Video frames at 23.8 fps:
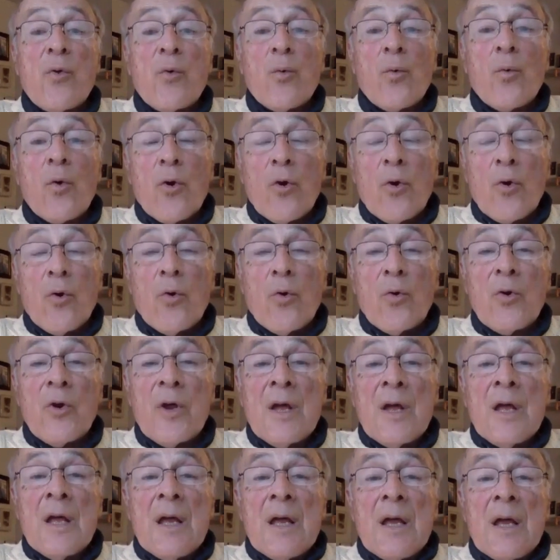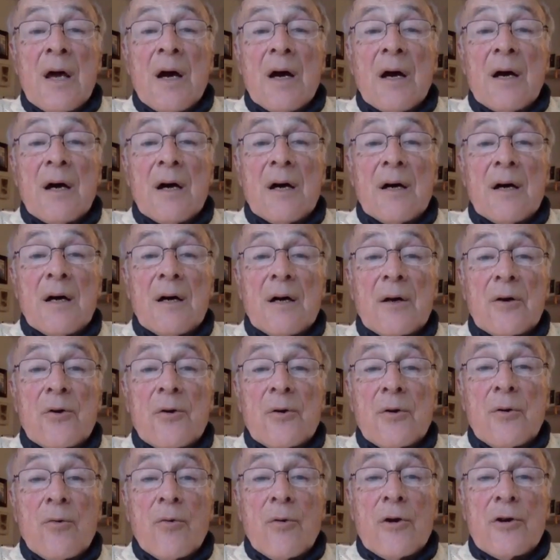the world, uh,
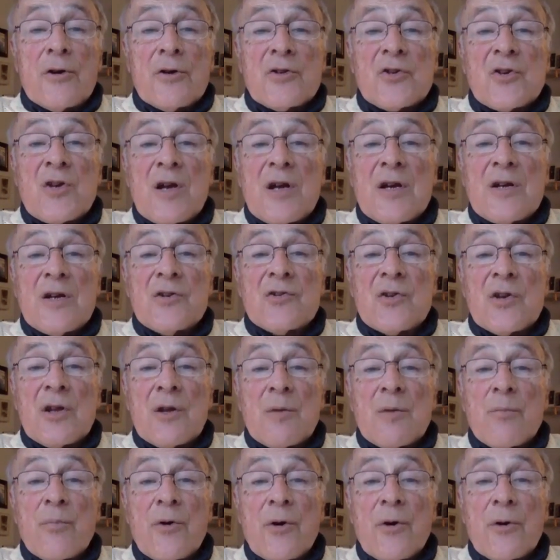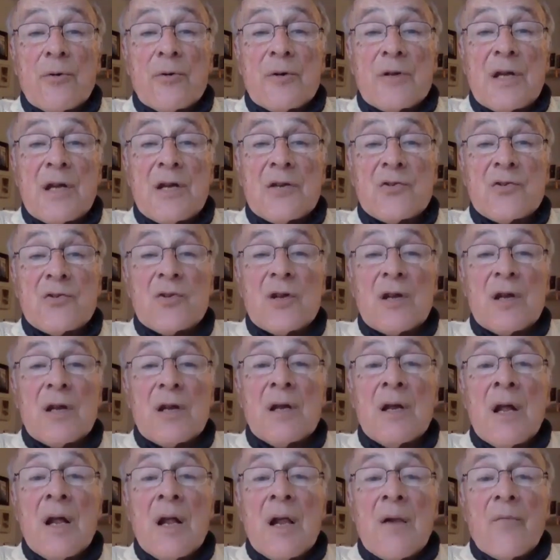criticizing and protesting
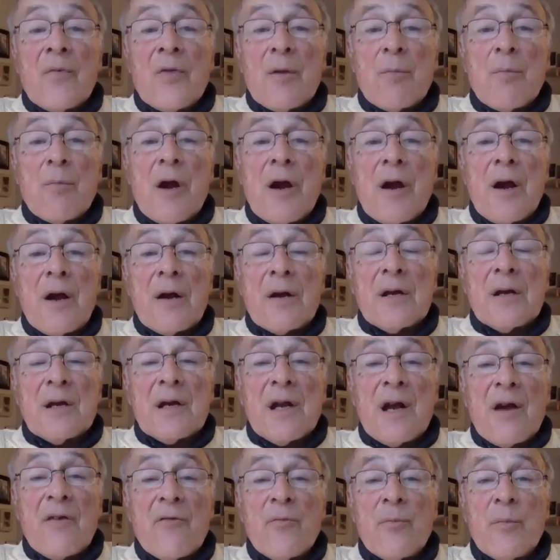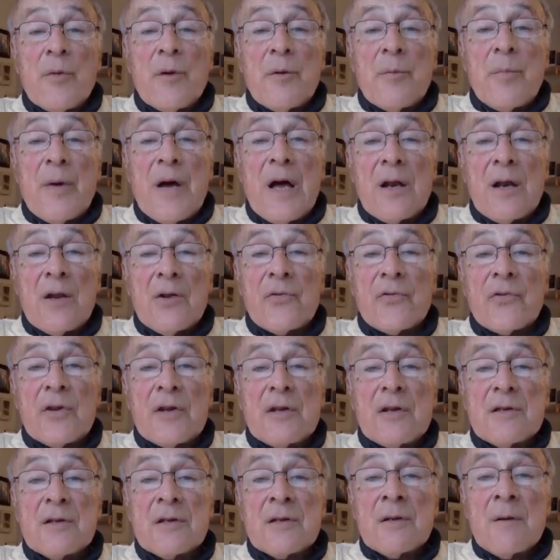the American government
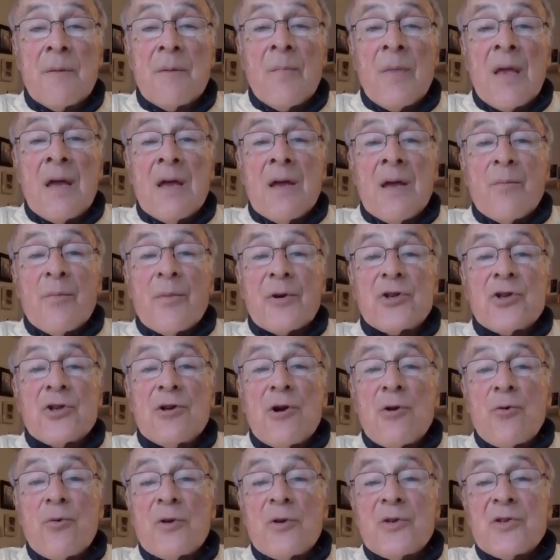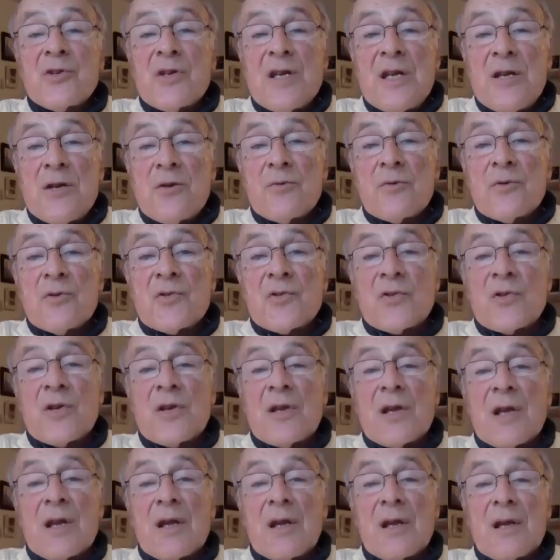policies. But you know what's
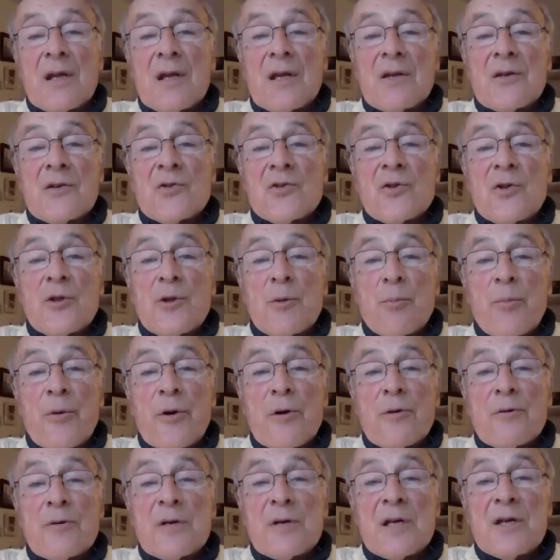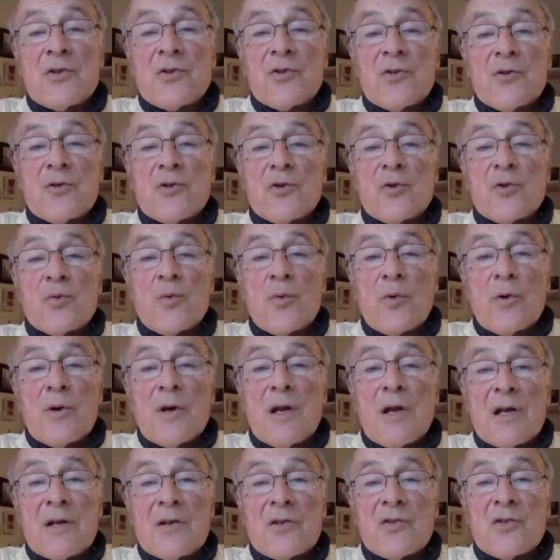interesting is the protesters were
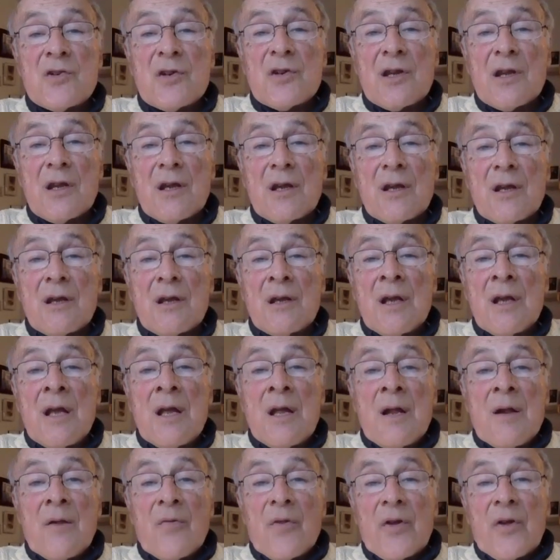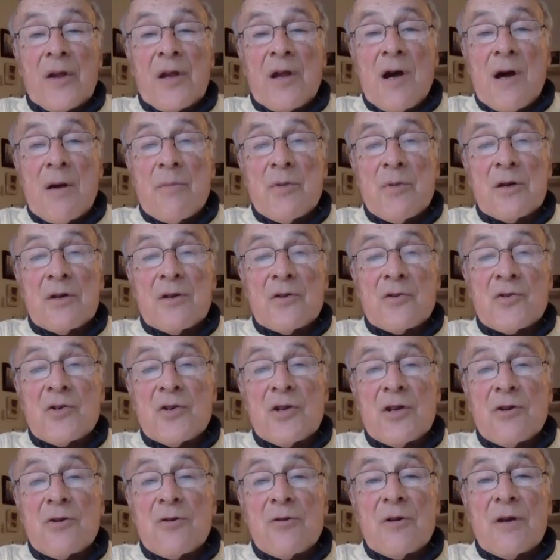not singing the Communist
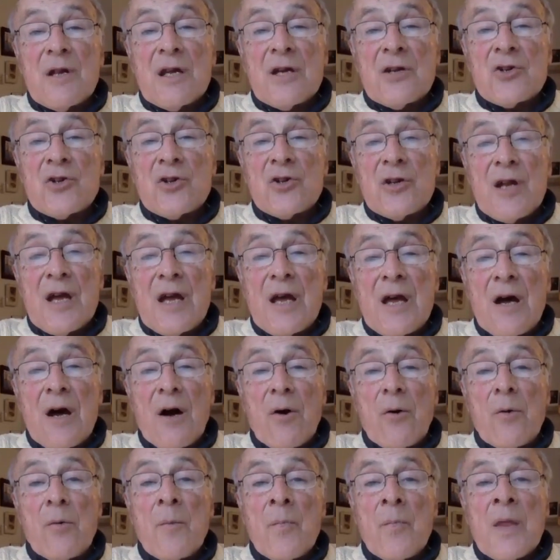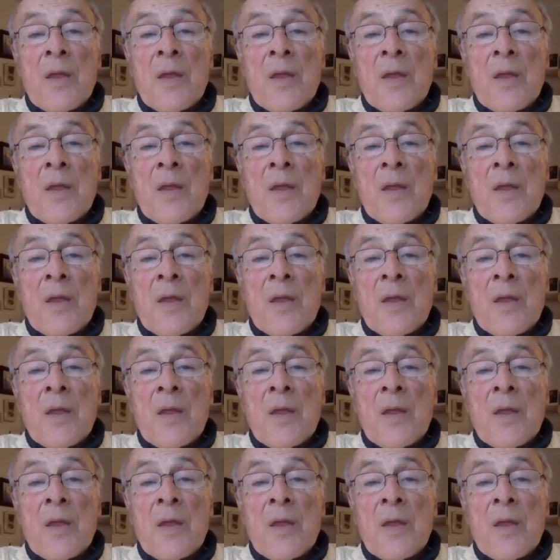Internationale.